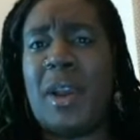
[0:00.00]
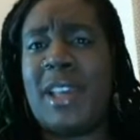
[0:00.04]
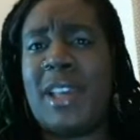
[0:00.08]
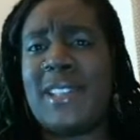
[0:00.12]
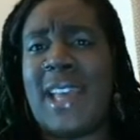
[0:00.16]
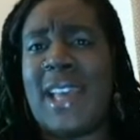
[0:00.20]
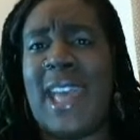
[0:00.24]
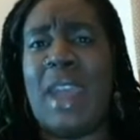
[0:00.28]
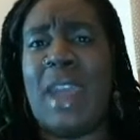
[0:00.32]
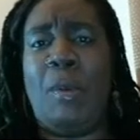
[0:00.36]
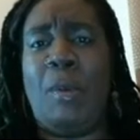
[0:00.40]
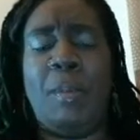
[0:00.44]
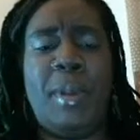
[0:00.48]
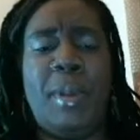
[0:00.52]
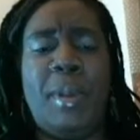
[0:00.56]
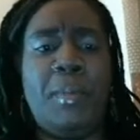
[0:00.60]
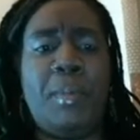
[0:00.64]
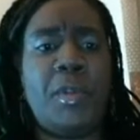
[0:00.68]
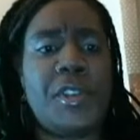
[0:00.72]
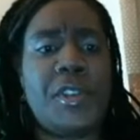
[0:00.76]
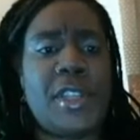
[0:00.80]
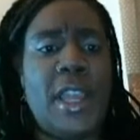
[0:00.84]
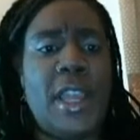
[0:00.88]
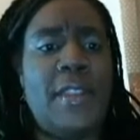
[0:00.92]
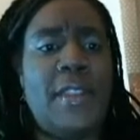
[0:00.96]
because I hate when people
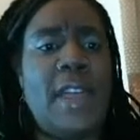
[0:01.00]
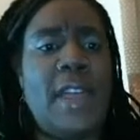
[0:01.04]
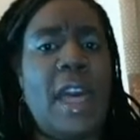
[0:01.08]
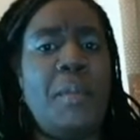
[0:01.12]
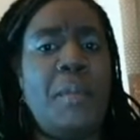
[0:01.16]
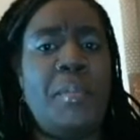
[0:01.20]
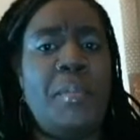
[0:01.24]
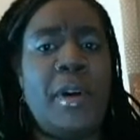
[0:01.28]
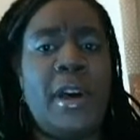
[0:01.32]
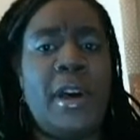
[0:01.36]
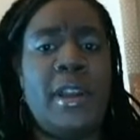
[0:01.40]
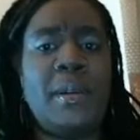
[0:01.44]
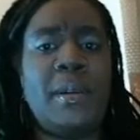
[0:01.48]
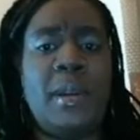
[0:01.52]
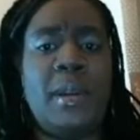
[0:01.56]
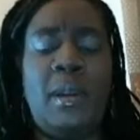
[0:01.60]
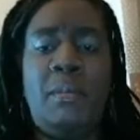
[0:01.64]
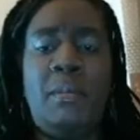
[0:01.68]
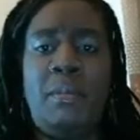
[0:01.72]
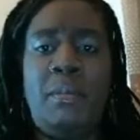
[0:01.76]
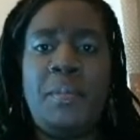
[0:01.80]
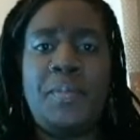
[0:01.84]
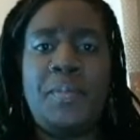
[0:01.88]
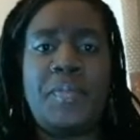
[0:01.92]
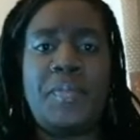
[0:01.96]
say that, but
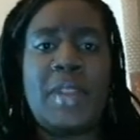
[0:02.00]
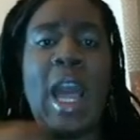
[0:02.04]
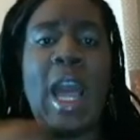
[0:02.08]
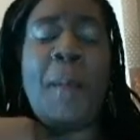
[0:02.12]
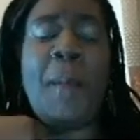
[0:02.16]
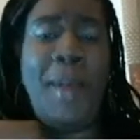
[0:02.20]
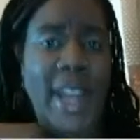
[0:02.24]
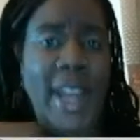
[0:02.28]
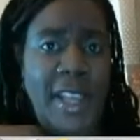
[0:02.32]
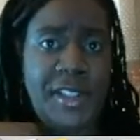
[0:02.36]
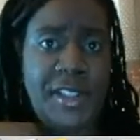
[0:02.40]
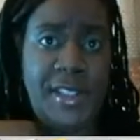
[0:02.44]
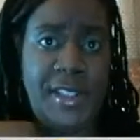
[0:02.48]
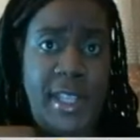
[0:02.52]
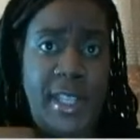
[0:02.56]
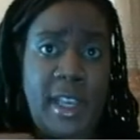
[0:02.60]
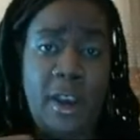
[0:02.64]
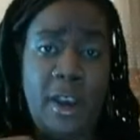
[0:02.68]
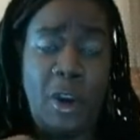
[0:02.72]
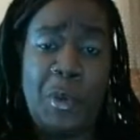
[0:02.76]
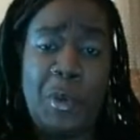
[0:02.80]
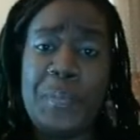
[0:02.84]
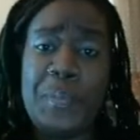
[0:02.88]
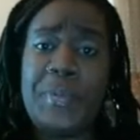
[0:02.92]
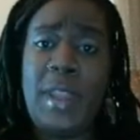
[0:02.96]
I'm an
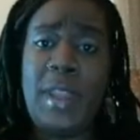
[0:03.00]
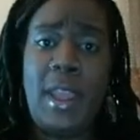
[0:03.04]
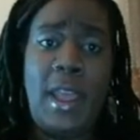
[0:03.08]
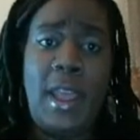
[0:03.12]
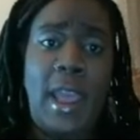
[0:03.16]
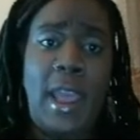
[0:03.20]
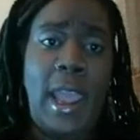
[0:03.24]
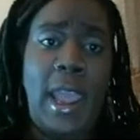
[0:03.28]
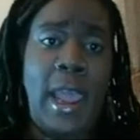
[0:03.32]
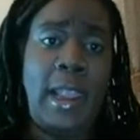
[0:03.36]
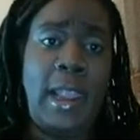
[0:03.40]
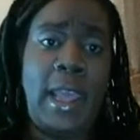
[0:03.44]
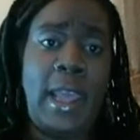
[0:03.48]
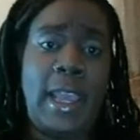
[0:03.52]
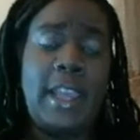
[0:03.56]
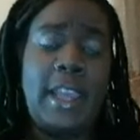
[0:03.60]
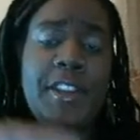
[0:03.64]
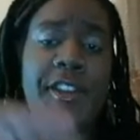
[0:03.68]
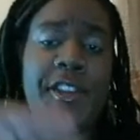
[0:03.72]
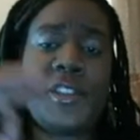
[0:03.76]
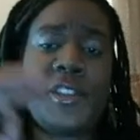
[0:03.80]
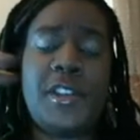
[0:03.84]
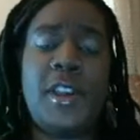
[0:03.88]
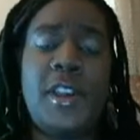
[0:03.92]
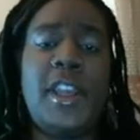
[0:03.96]
SEO, and like
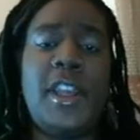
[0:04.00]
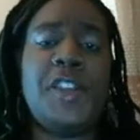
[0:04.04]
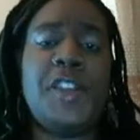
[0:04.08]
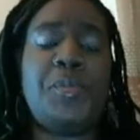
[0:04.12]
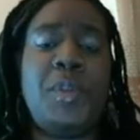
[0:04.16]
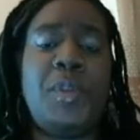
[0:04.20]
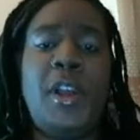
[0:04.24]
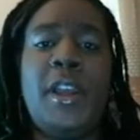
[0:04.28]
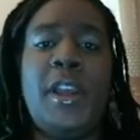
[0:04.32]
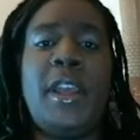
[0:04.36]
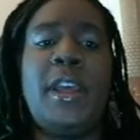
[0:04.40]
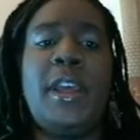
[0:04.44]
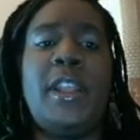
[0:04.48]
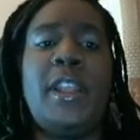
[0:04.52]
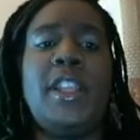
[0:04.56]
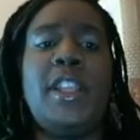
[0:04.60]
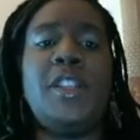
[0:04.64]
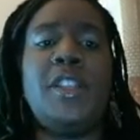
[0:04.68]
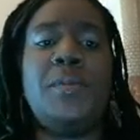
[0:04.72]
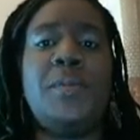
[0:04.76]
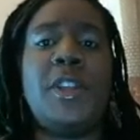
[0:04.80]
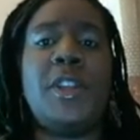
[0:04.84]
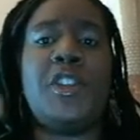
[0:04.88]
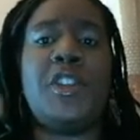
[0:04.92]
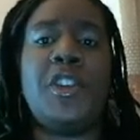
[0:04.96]
his plugin
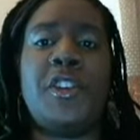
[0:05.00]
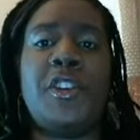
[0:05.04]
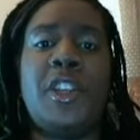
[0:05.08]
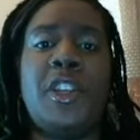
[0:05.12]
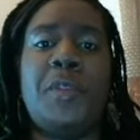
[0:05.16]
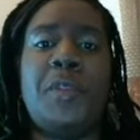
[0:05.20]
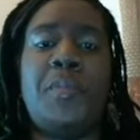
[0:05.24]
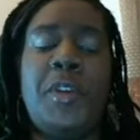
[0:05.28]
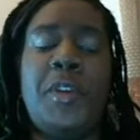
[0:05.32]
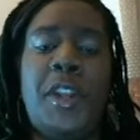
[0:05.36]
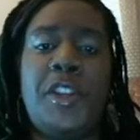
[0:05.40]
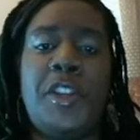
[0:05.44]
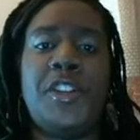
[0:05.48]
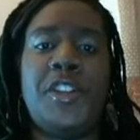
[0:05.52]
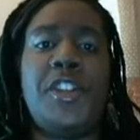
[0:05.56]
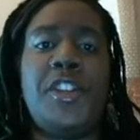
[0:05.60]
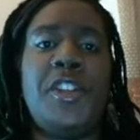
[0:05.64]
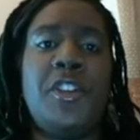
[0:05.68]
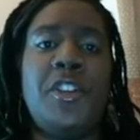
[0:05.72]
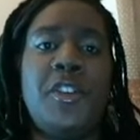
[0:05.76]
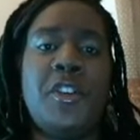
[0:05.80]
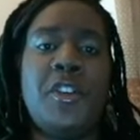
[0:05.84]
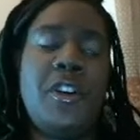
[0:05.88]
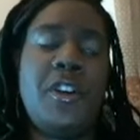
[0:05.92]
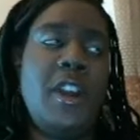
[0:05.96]
that you're going to put into
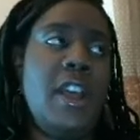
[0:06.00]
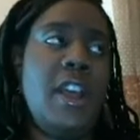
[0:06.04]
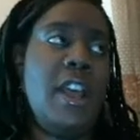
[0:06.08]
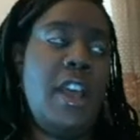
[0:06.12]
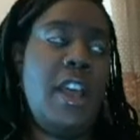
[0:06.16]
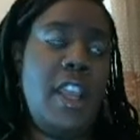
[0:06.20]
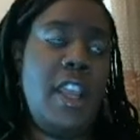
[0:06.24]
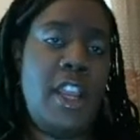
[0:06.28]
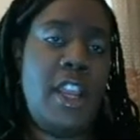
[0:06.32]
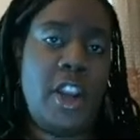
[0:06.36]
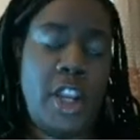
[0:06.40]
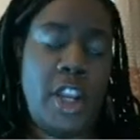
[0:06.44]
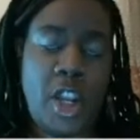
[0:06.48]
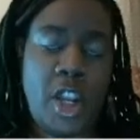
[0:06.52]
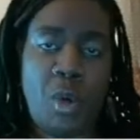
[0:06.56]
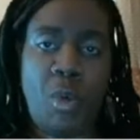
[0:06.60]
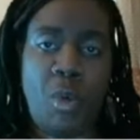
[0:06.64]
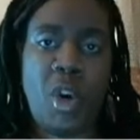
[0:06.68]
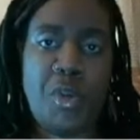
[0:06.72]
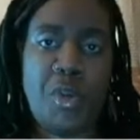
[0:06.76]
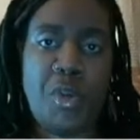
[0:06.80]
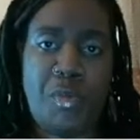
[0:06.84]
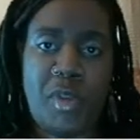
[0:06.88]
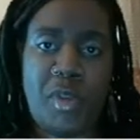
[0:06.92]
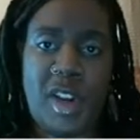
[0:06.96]
your your
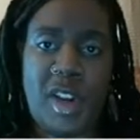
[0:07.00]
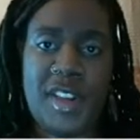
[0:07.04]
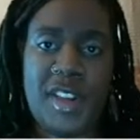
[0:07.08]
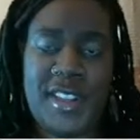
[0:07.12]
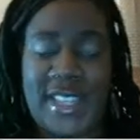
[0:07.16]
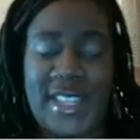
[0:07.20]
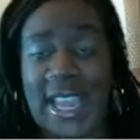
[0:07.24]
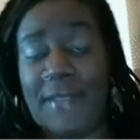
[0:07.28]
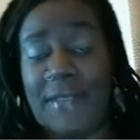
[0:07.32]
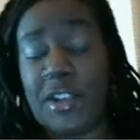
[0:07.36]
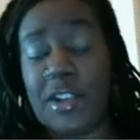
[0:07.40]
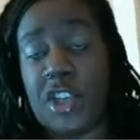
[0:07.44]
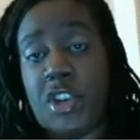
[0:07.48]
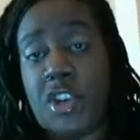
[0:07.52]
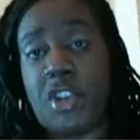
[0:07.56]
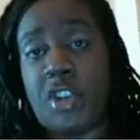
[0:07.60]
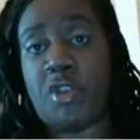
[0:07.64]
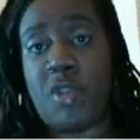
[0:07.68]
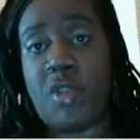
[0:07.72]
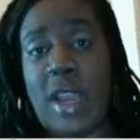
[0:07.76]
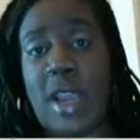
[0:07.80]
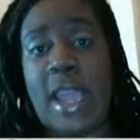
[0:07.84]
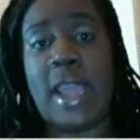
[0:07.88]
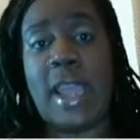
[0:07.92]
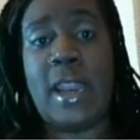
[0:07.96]
WordPress site that you
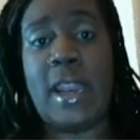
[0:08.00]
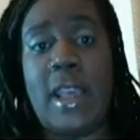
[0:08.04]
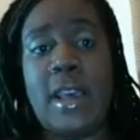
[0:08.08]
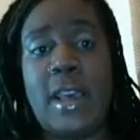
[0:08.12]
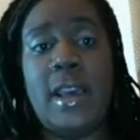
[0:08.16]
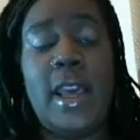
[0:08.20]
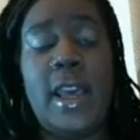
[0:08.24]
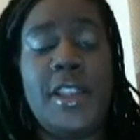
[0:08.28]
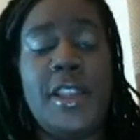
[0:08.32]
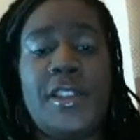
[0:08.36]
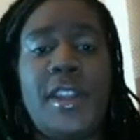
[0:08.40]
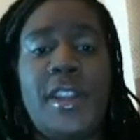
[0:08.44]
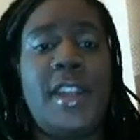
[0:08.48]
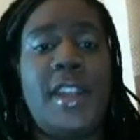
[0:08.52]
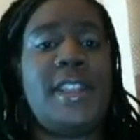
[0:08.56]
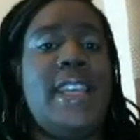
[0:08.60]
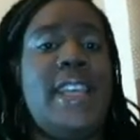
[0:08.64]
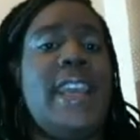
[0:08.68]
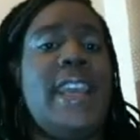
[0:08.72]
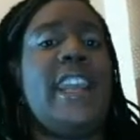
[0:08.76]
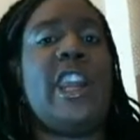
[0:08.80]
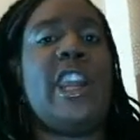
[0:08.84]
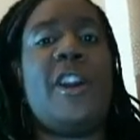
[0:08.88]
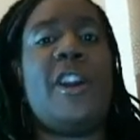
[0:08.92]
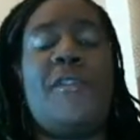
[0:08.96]
create is going to
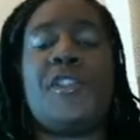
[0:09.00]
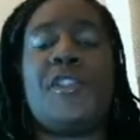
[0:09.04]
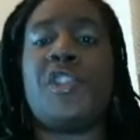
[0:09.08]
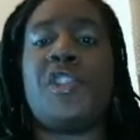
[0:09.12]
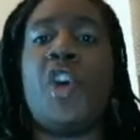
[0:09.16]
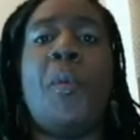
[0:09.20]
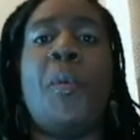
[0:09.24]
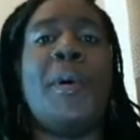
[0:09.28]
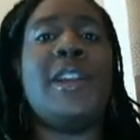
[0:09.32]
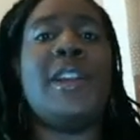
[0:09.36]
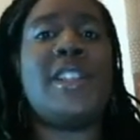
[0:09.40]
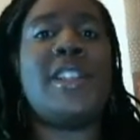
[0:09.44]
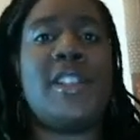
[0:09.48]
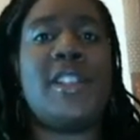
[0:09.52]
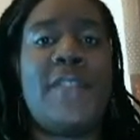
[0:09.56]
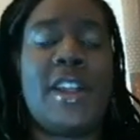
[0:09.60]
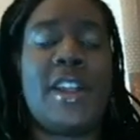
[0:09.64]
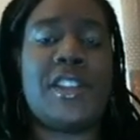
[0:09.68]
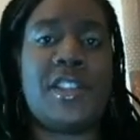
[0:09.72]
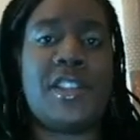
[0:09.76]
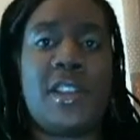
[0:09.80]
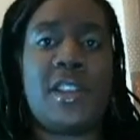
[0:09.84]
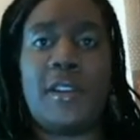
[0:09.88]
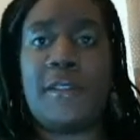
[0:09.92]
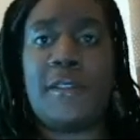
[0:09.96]
take care of so much of
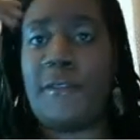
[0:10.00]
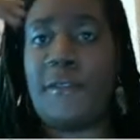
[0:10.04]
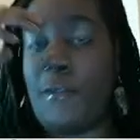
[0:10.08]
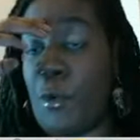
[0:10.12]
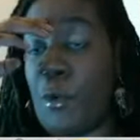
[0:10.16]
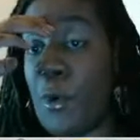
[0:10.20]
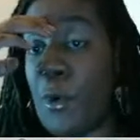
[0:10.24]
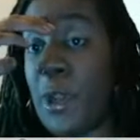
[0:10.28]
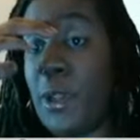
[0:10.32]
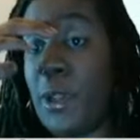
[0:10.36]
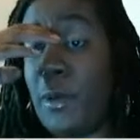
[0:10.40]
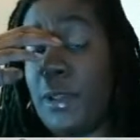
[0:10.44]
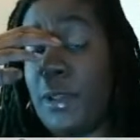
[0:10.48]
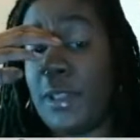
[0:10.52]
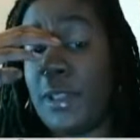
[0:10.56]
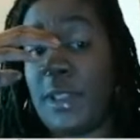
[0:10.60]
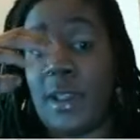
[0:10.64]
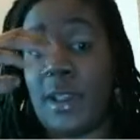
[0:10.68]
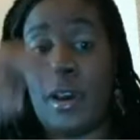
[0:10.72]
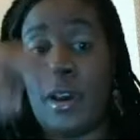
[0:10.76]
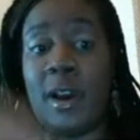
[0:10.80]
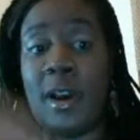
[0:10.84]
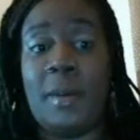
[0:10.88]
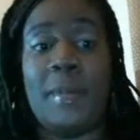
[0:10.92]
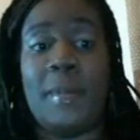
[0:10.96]
that stuff for you.
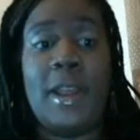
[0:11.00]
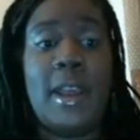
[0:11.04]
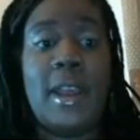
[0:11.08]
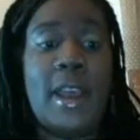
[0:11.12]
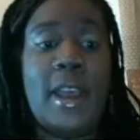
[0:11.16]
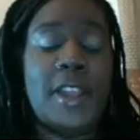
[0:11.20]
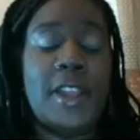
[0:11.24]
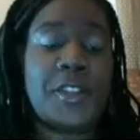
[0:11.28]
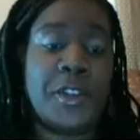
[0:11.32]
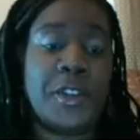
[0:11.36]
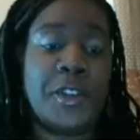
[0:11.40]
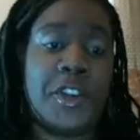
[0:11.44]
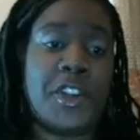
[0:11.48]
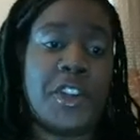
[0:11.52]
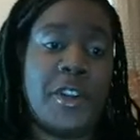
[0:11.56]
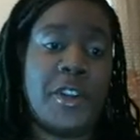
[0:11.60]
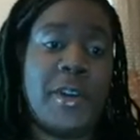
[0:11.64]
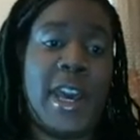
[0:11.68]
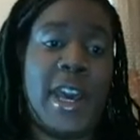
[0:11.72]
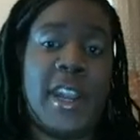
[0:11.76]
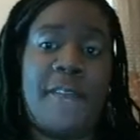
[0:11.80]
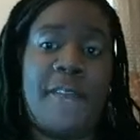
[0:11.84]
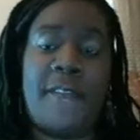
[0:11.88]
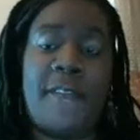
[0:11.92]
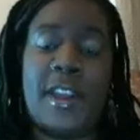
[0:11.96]
It's going to show you
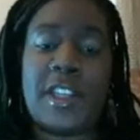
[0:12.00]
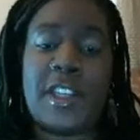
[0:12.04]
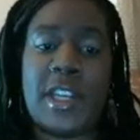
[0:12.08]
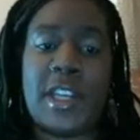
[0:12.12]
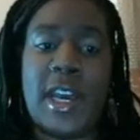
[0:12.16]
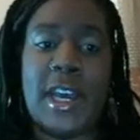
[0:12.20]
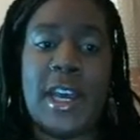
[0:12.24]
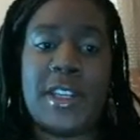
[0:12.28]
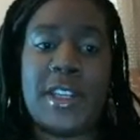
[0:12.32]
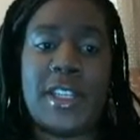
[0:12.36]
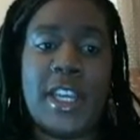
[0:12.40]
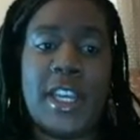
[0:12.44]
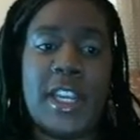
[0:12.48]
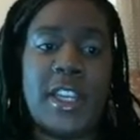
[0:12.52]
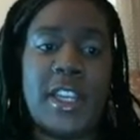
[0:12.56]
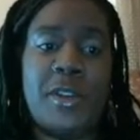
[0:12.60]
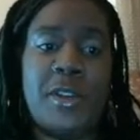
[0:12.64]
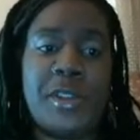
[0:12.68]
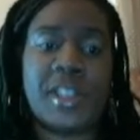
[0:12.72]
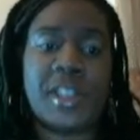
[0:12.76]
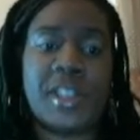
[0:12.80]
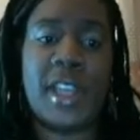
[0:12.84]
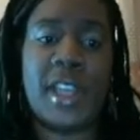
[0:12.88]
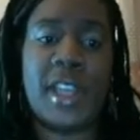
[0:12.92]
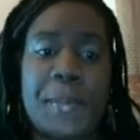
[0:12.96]
how to fetch content
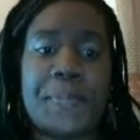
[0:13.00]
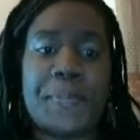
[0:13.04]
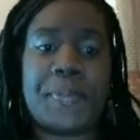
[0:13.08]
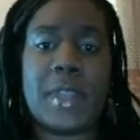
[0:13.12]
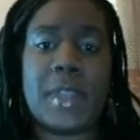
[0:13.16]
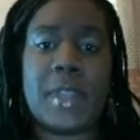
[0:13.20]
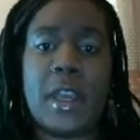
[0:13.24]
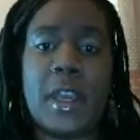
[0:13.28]
using.